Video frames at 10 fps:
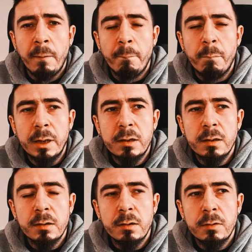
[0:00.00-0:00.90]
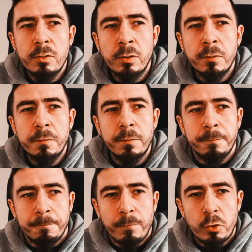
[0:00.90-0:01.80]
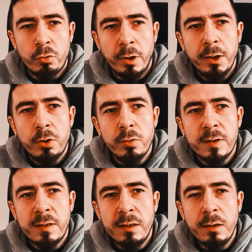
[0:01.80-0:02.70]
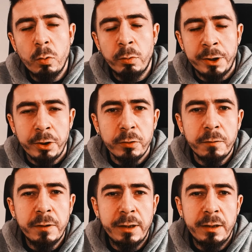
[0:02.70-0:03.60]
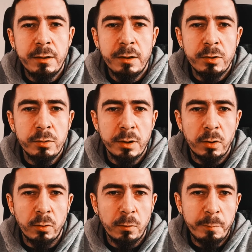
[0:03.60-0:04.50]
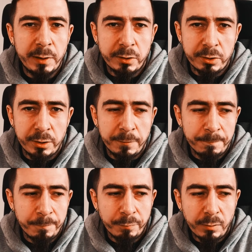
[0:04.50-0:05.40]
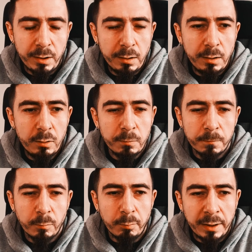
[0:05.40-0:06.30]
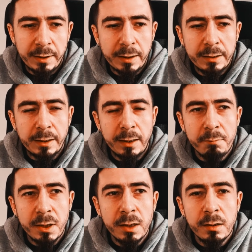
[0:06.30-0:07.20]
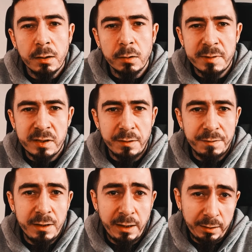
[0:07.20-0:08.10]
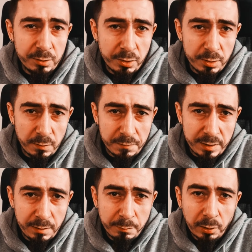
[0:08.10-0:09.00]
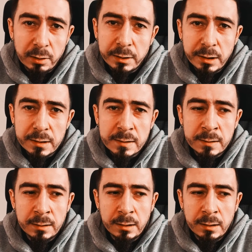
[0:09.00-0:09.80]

but sort of try to see where you fit into the whole picture. And by that, I mean observe the actors of said politics,